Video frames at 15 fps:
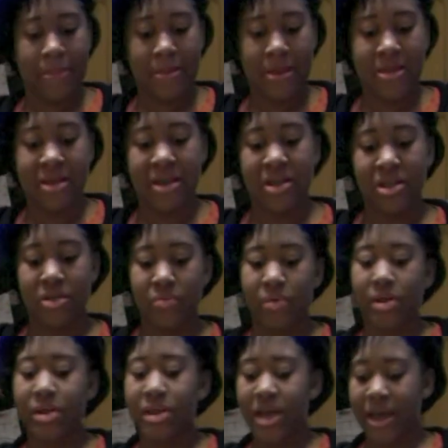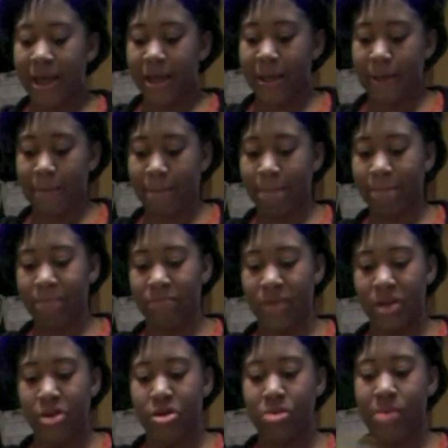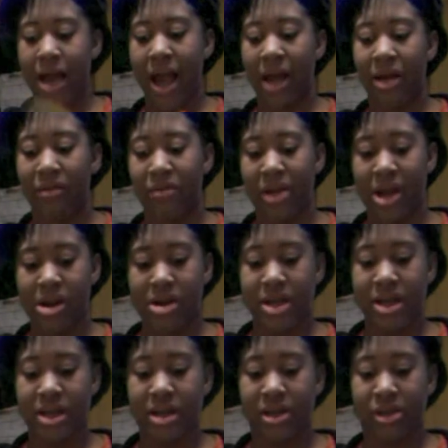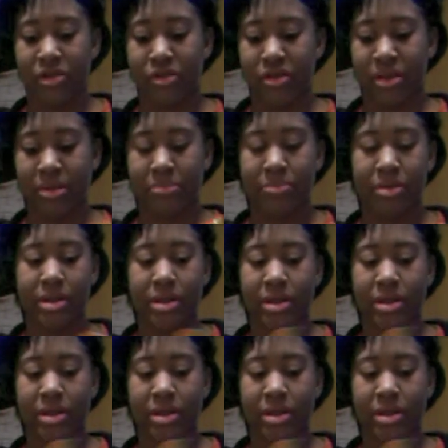And then you want to take your pack of Airhead Extremes